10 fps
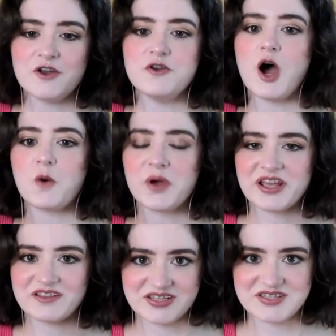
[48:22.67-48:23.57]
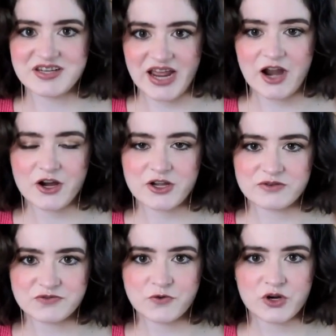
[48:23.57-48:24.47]
knowing the
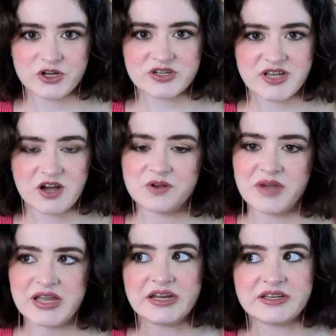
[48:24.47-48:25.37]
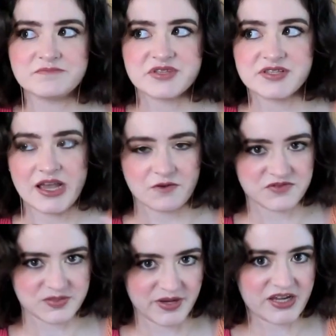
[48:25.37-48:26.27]
scenarios for yourself. Am I in a safe
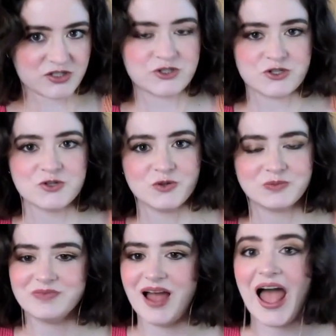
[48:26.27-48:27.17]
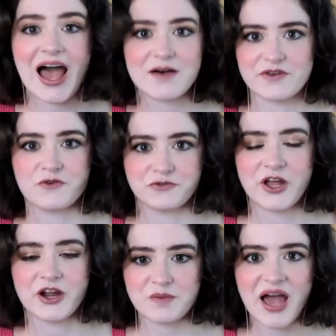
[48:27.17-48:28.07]
space to have a
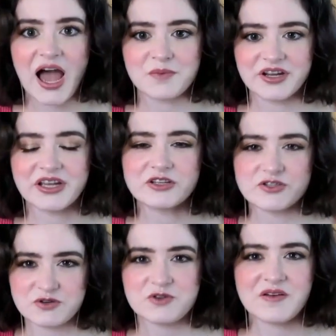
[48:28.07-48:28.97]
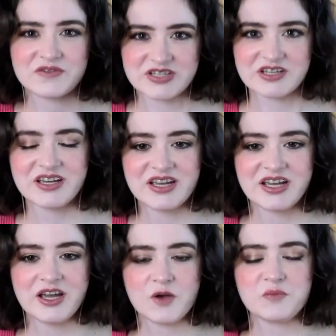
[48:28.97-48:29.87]
flare up happening? And so you have to
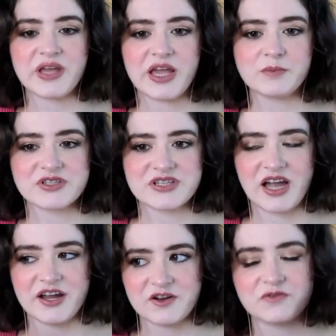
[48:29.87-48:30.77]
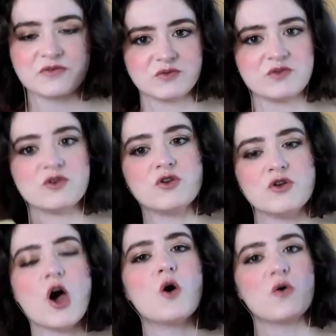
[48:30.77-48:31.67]
be able to kind of
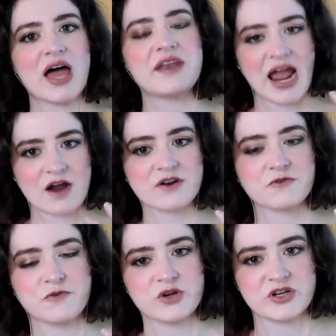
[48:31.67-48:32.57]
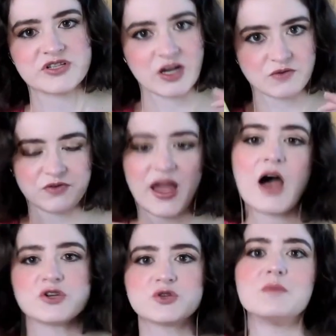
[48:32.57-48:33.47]
know that narrative for yourself, of
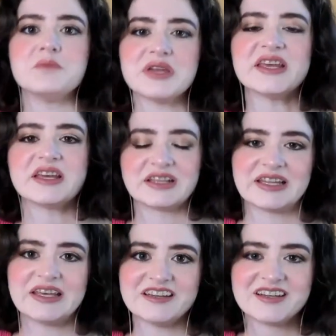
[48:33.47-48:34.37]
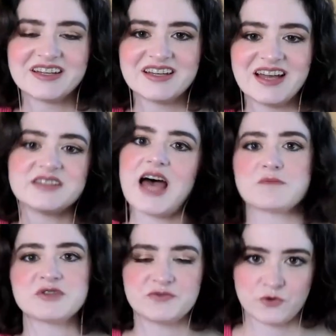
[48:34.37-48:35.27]
how to immediately
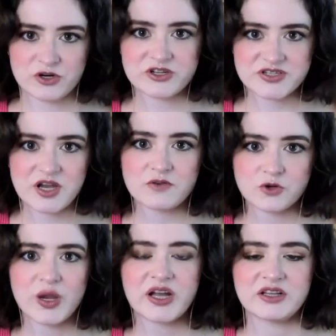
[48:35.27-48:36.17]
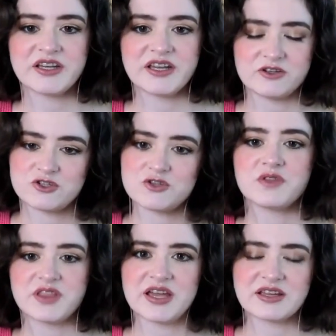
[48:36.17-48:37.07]
adapt for yourself quickly and do
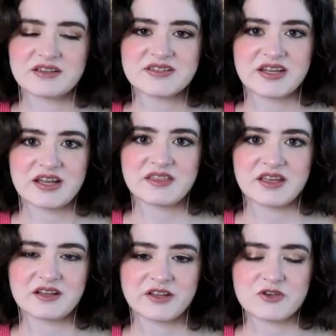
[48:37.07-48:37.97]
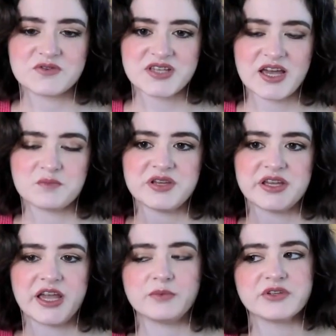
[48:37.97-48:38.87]
things. And I think, like you said,
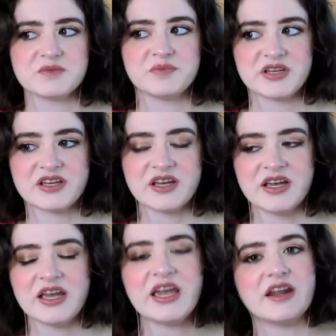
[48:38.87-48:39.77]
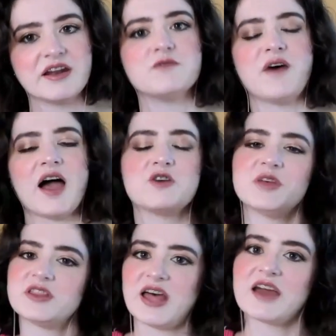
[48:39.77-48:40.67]
being able to be in an
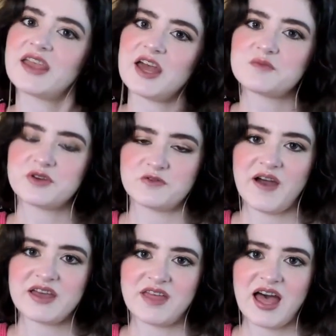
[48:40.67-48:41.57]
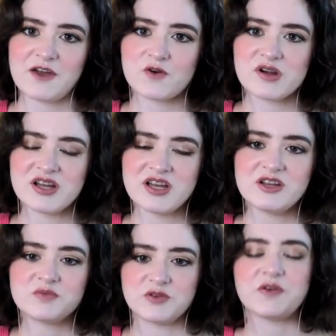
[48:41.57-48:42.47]
environment that can provide that, or
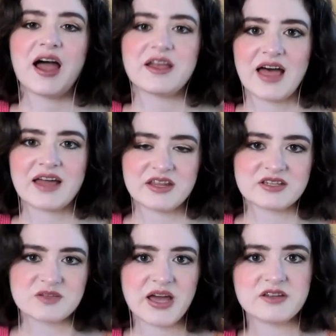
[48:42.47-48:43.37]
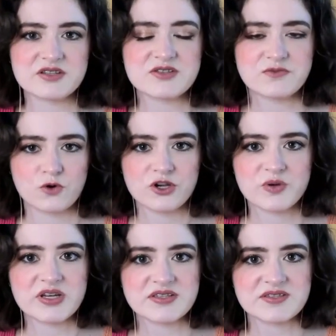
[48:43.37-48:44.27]
provide that independence for you,
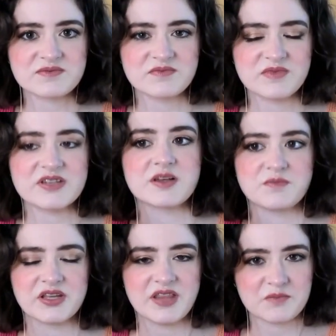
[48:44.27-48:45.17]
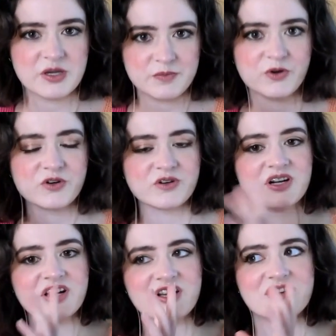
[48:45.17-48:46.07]
is something that people,
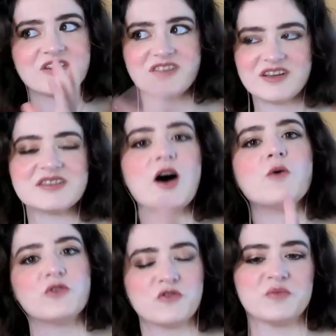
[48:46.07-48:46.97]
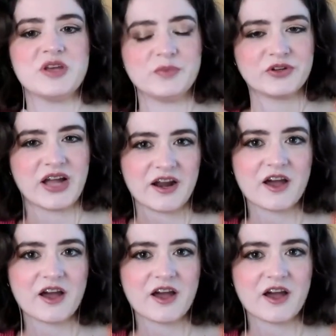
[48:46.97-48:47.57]
is helpful for people to kind of